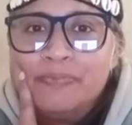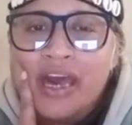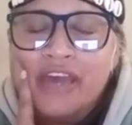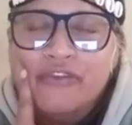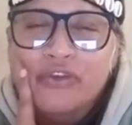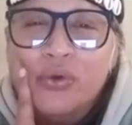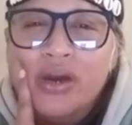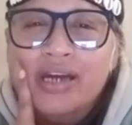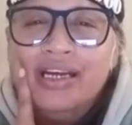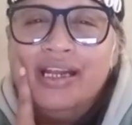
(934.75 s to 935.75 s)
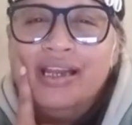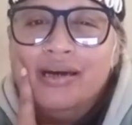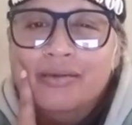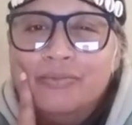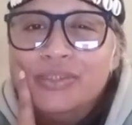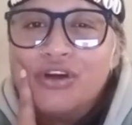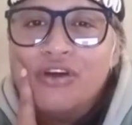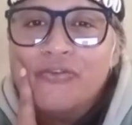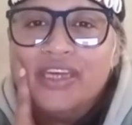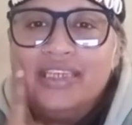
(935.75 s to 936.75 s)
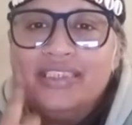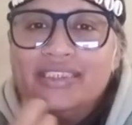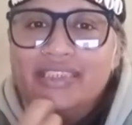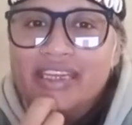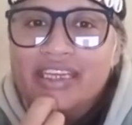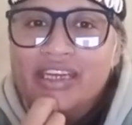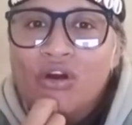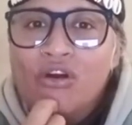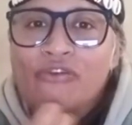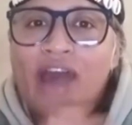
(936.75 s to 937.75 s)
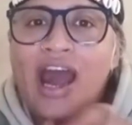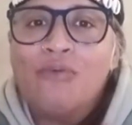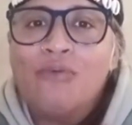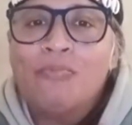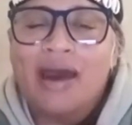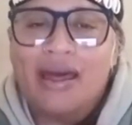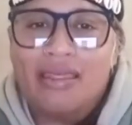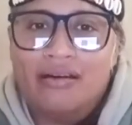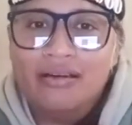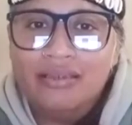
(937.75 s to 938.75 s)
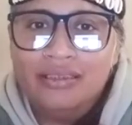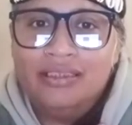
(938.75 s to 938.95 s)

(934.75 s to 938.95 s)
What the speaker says: gave you a glimpse of the history of our mother,